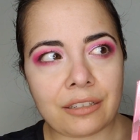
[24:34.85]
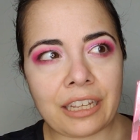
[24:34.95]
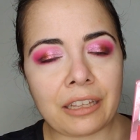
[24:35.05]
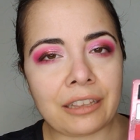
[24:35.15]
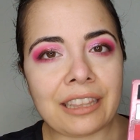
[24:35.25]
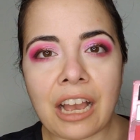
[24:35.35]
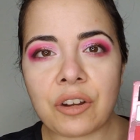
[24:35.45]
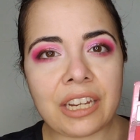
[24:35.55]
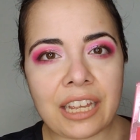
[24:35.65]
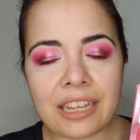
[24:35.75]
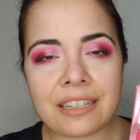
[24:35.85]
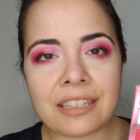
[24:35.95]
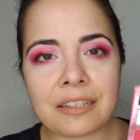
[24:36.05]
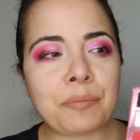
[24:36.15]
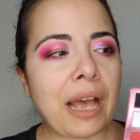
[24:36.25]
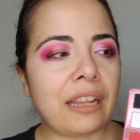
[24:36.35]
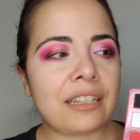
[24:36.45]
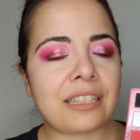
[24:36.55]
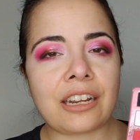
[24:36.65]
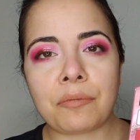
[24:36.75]
Like nowadays,
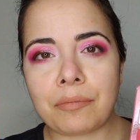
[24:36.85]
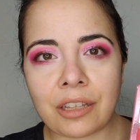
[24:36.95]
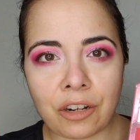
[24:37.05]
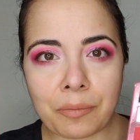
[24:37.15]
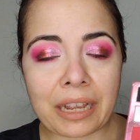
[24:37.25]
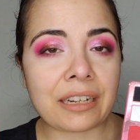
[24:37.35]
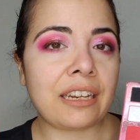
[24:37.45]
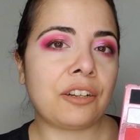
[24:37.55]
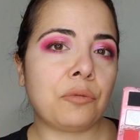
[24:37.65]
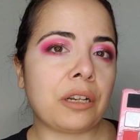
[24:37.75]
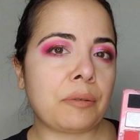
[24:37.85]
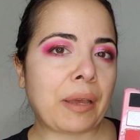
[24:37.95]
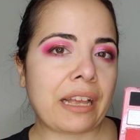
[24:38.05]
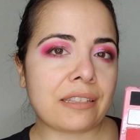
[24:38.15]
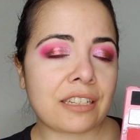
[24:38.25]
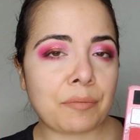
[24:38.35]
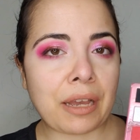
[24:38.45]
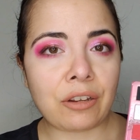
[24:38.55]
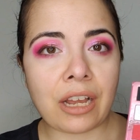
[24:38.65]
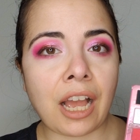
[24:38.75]
palettes that are magnetic where the pans come
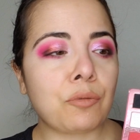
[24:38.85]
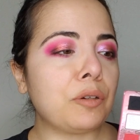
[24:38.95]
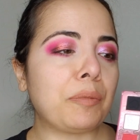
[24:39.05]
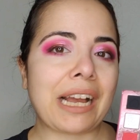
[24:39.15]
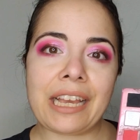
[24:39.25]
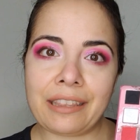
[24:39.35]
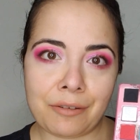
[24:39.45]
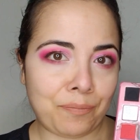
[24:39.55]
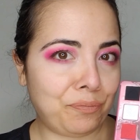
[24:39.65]
out, I would buy them.